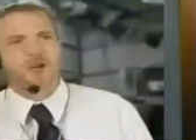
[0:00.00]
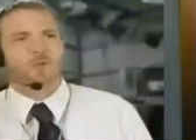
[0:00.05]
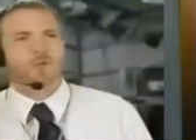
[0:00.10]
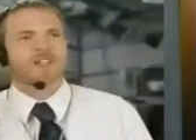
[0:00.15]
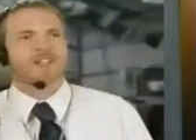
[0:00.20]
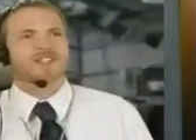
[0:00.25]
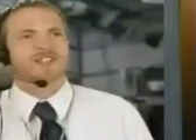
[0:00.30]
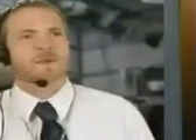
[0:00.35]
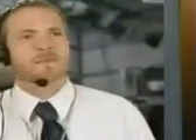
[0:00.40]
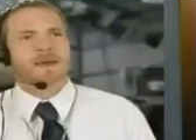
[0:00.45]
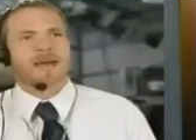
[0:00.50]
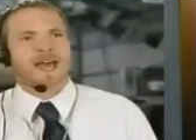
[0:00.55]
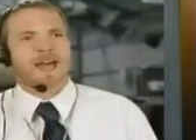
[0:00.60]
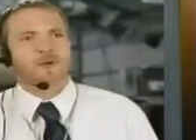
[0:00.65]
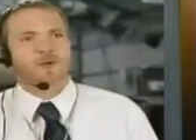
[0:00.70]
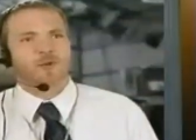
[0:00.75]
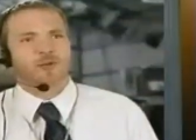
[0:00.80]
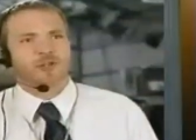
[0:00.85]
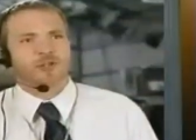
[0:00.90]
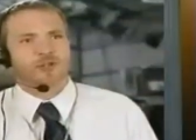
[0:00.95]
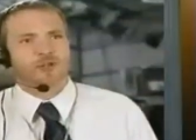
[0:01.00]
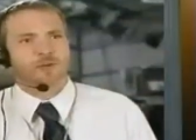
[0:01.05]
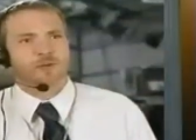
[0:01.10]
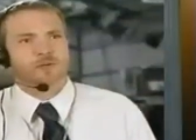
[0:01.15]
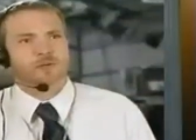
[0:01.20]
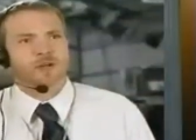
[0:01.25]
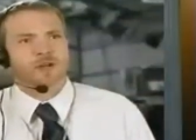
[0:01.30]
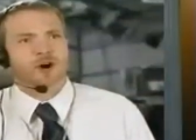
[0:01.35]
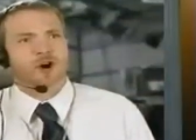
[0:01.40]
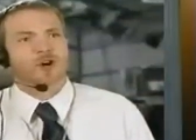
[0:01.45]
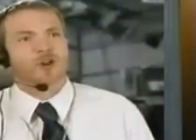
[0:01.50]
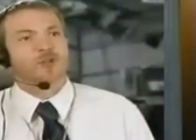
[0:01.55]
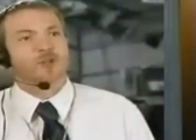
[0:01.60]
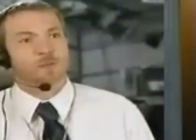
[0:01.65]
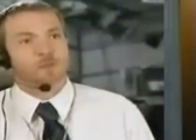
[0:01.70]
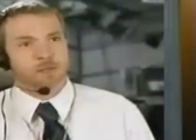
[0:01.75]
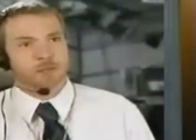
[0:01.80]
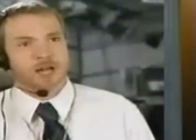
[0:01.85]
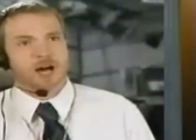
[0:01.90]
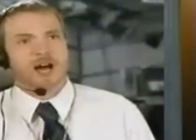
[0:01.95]
here. What's the matter with you? Are
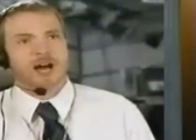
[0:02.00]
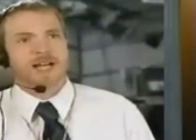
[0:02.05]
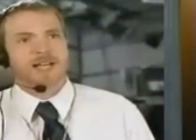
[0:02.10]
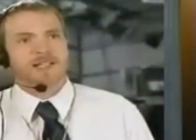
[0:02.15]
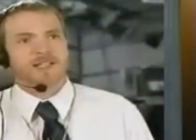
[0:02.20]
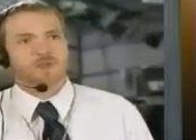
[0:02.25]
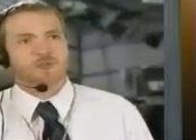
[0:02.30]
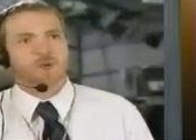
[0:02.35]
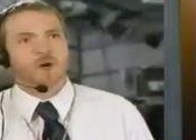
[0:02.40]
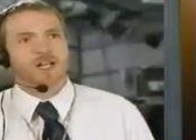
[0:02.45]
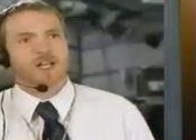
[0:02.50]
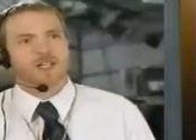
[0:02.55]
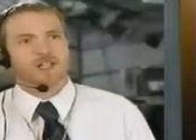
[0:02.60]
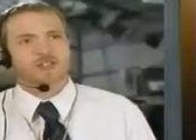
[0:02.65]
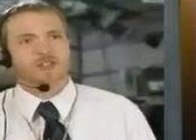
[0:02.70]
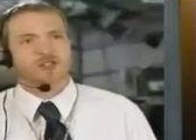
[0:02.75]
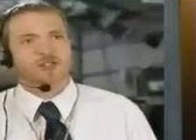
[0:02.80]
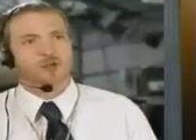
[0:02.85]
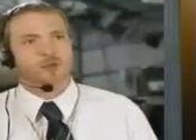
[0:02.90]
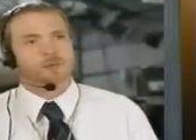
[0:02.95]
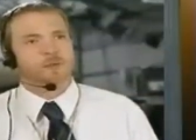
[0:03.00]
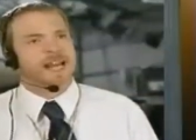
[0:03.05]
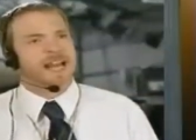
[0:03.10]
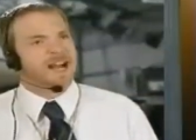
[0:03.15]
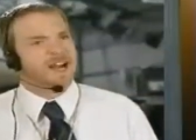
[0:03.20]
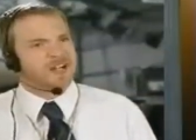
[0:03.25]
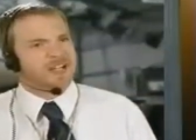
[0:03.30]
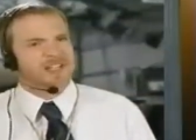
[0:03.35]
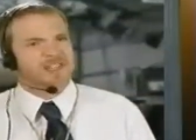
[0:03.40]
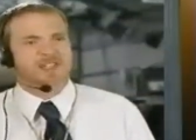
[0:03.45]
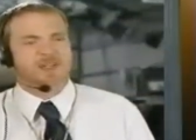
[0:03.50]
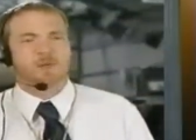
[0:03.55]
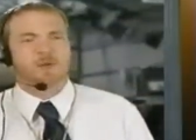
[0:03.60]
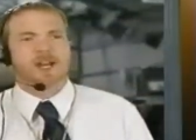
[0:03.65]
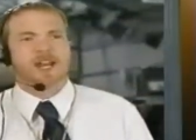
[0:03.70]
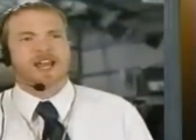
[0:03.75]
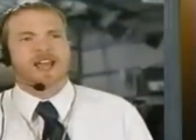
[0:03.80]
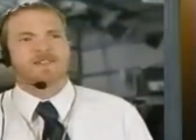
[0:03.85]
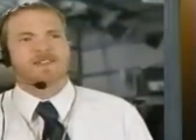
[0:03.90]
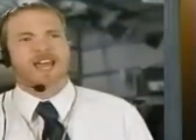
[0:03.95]
you blind as well as stupid? How can
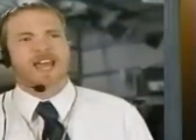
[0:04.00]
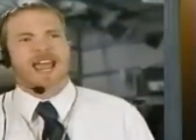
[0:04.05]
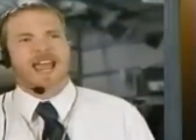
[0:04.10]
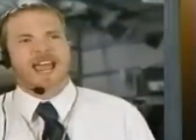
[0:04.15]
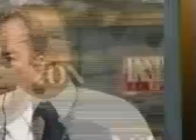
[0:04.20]
someone have